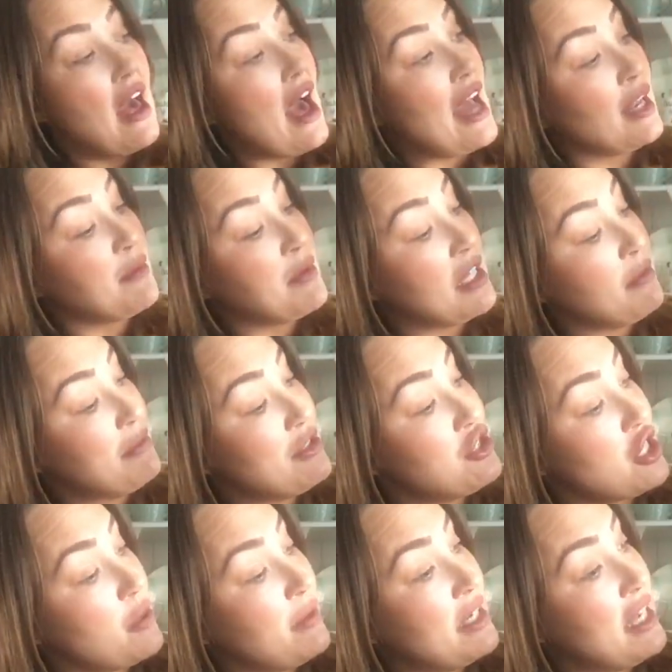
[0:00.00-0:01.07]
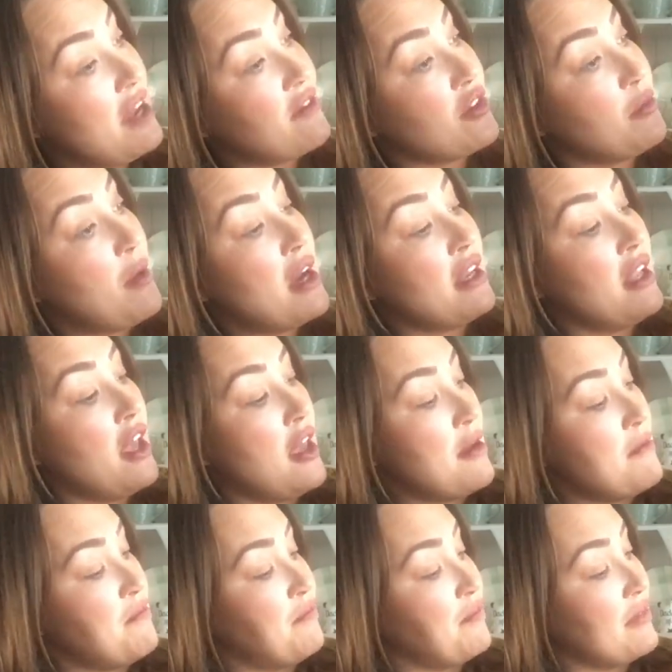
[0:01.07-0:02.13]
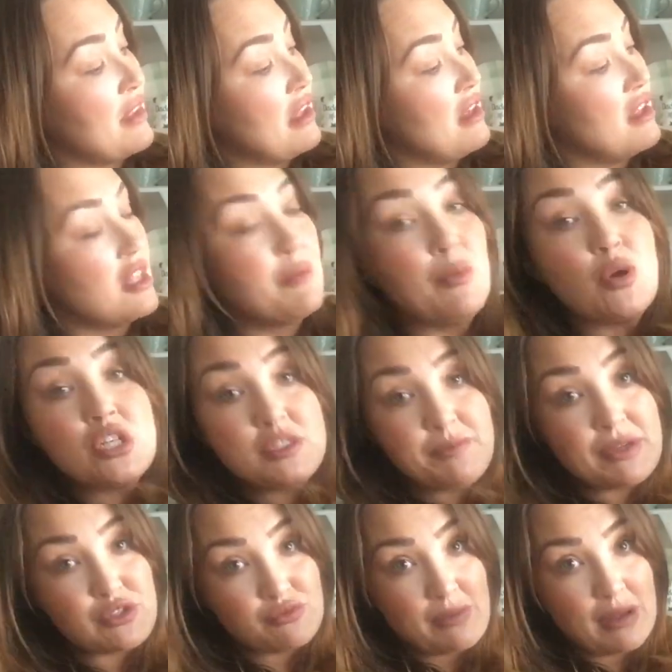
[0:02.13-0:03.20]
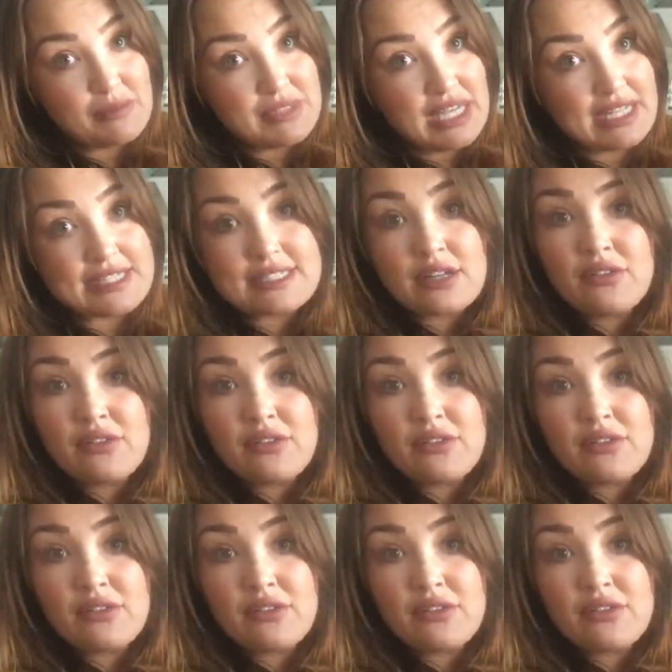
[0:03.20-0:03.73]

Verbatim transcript: and I'm going to be showing everyone um, the boys' bedroom update.